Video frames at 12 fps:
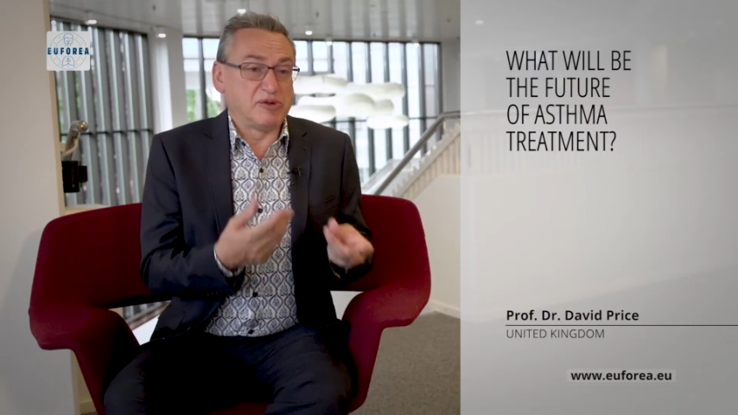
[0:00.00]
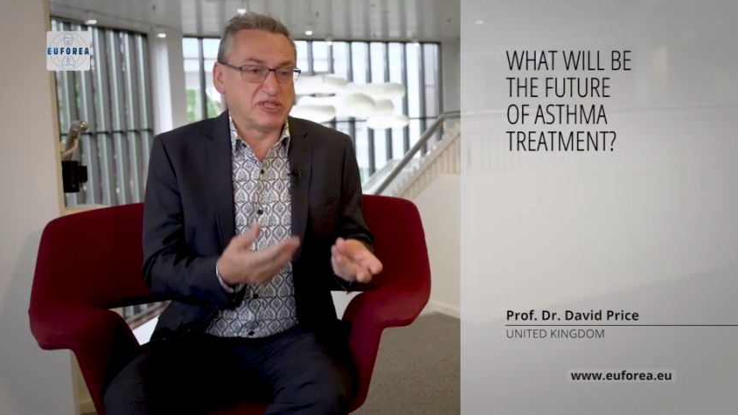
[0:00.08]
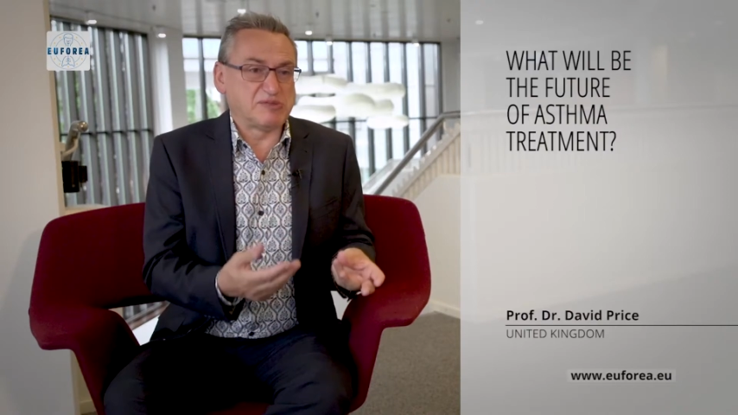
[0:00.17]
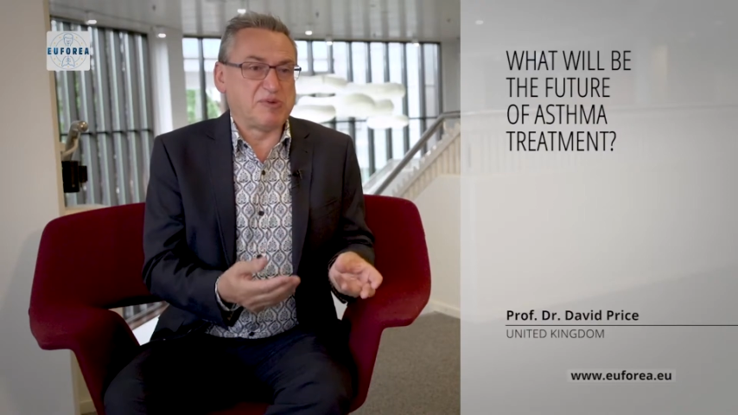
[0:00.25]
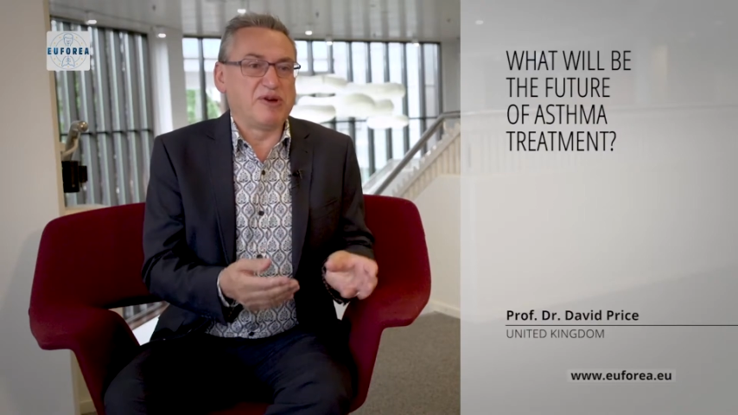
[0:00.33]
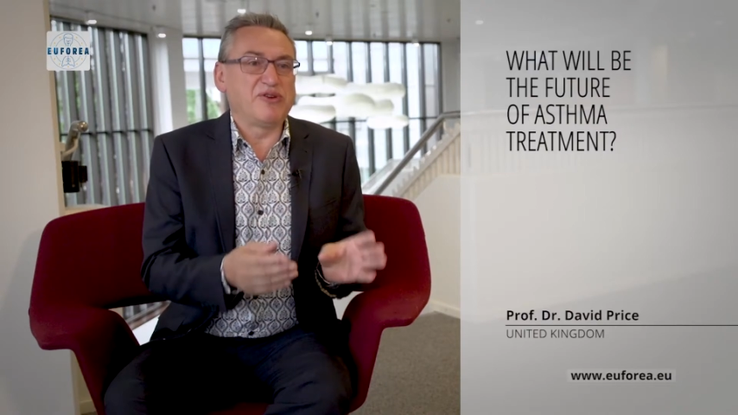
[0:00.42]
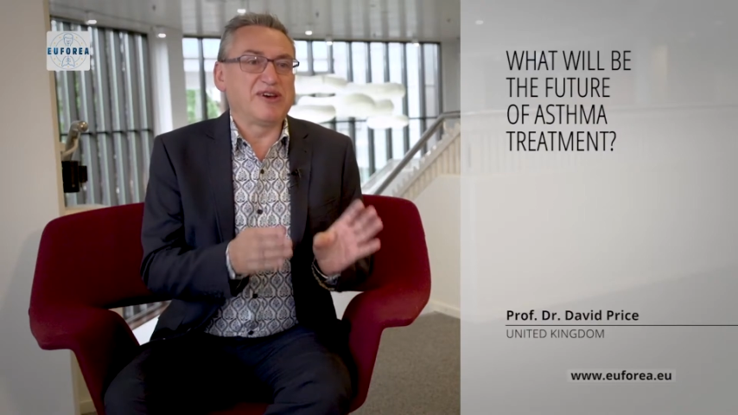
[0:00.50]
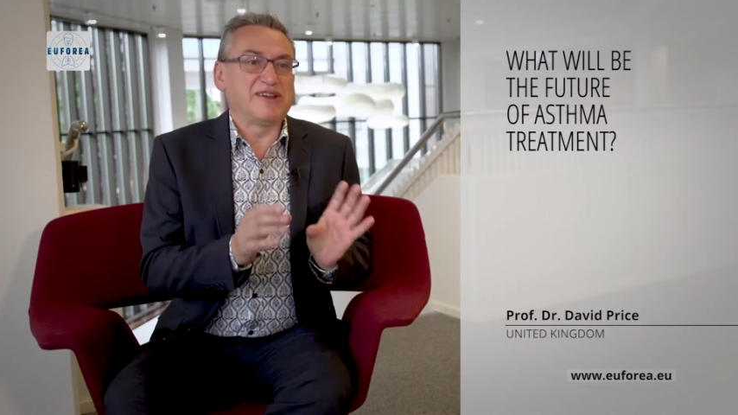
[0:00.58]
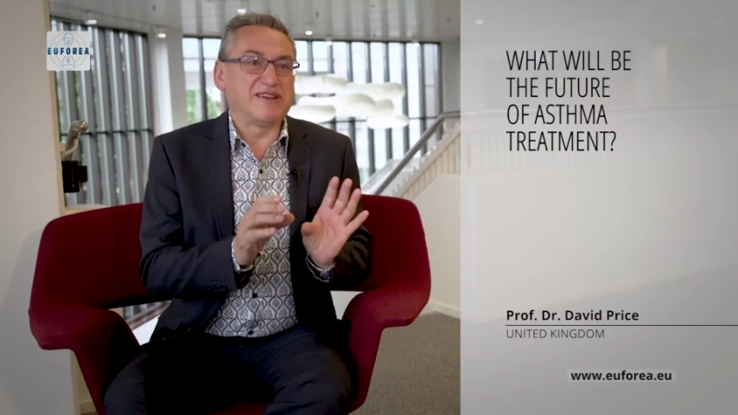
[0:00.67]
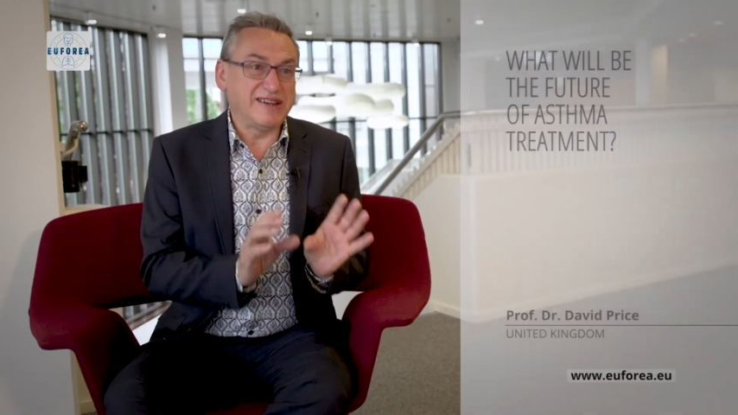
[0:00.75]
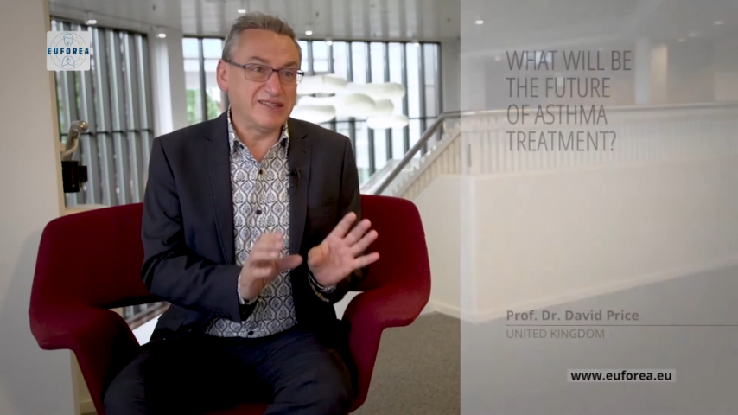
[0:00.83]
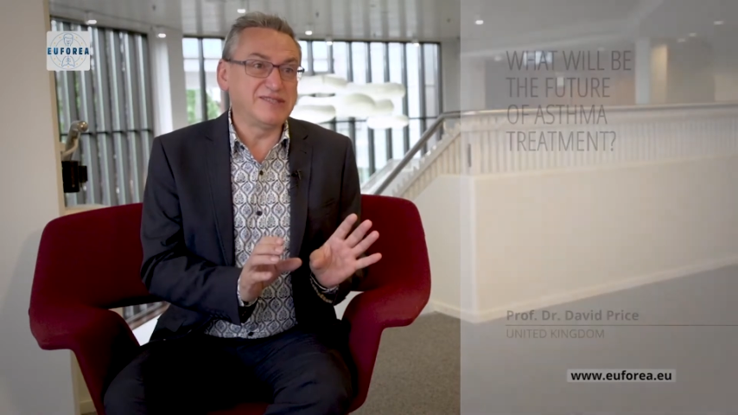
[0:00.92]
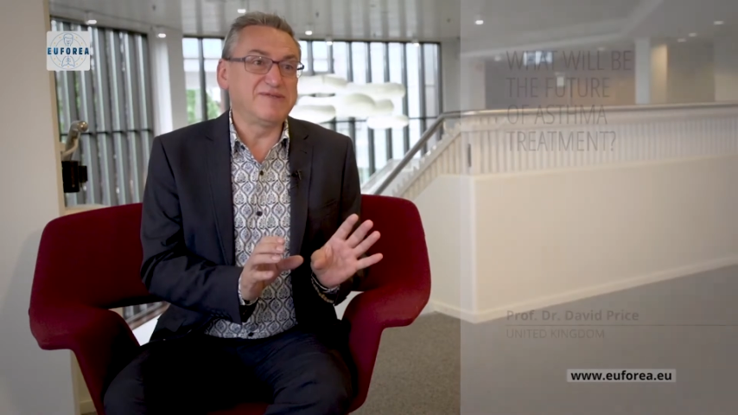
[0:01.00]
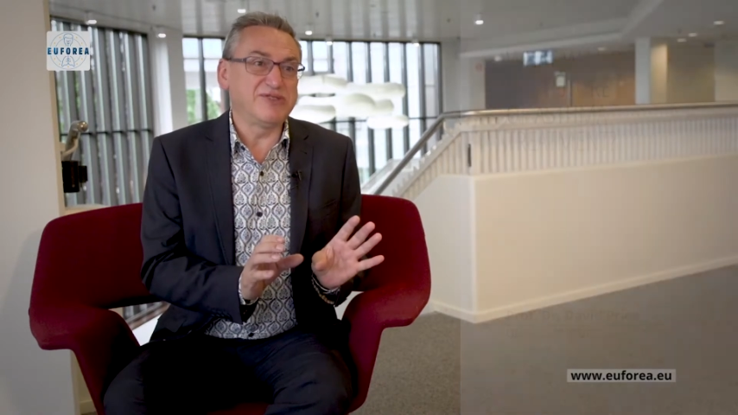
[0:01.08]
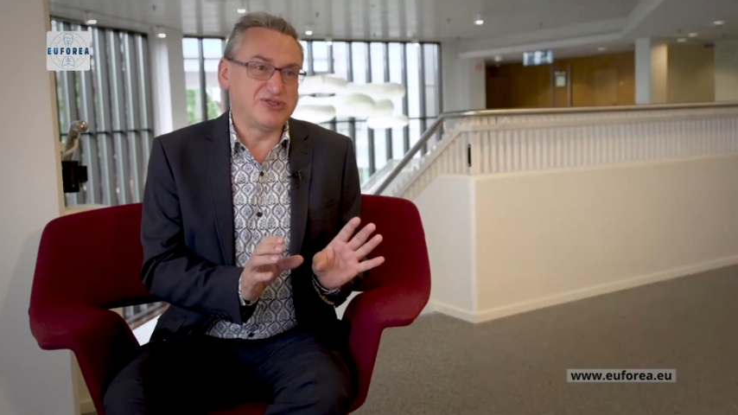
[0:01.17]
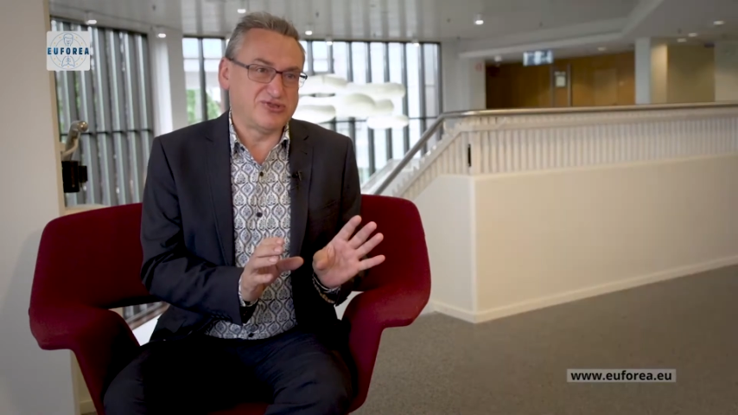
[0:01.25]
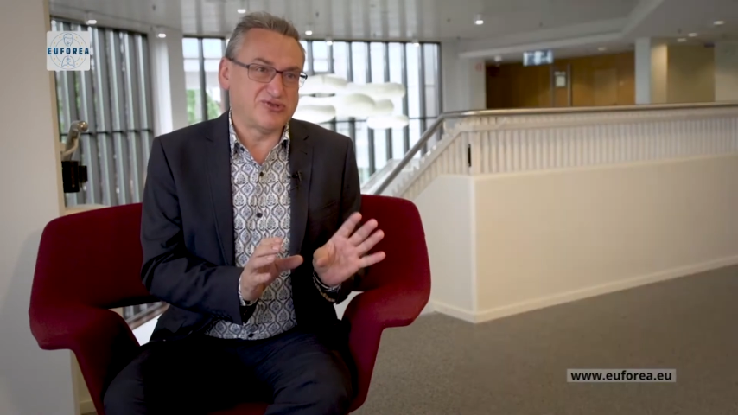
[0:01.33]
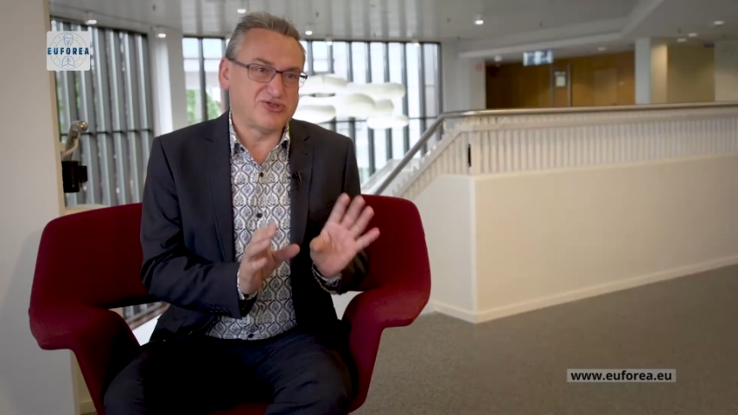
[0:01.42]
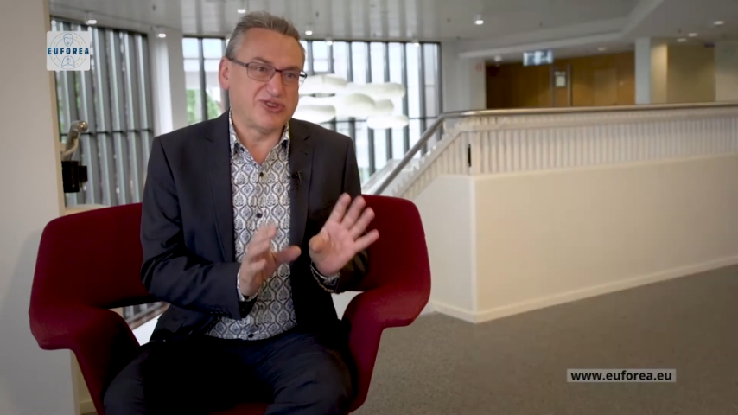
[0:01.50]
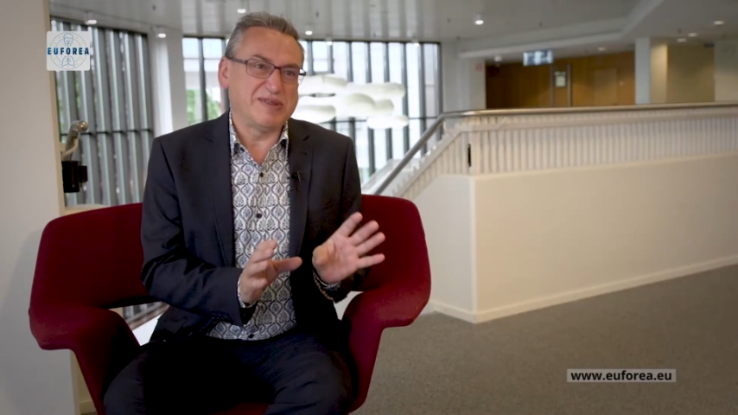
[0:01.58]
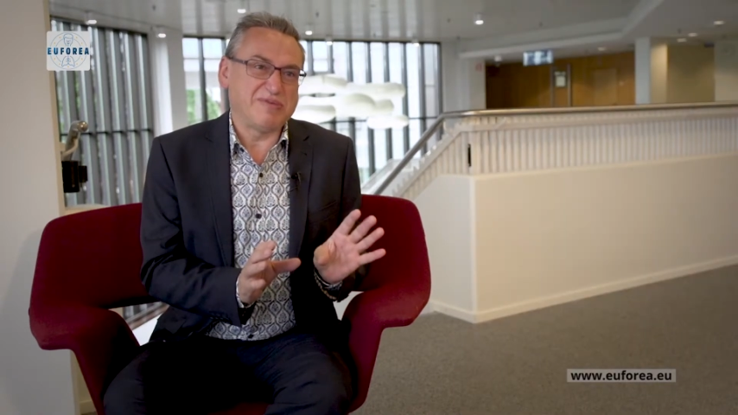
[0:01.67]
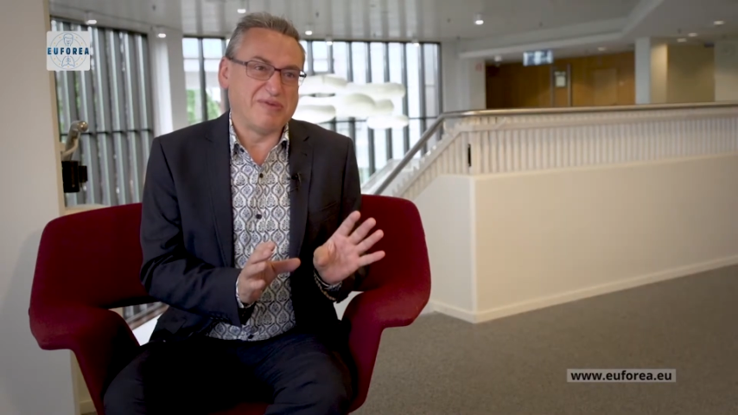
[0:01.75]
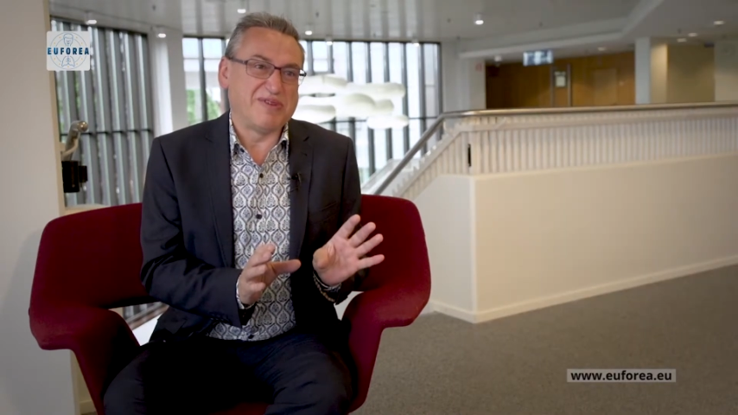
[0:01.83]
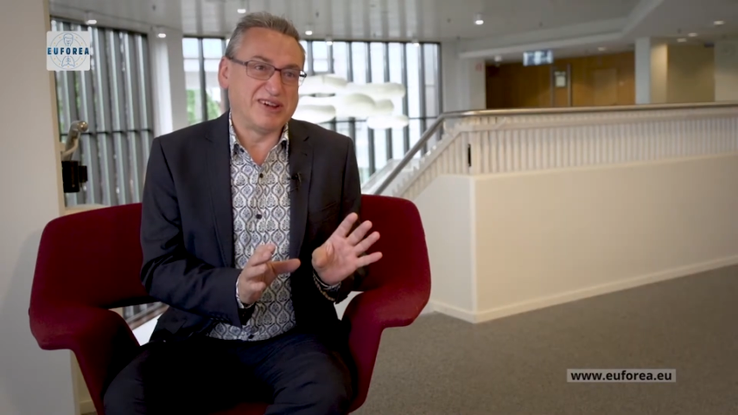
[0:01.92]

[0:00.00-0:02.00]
bespoke and an individual treatment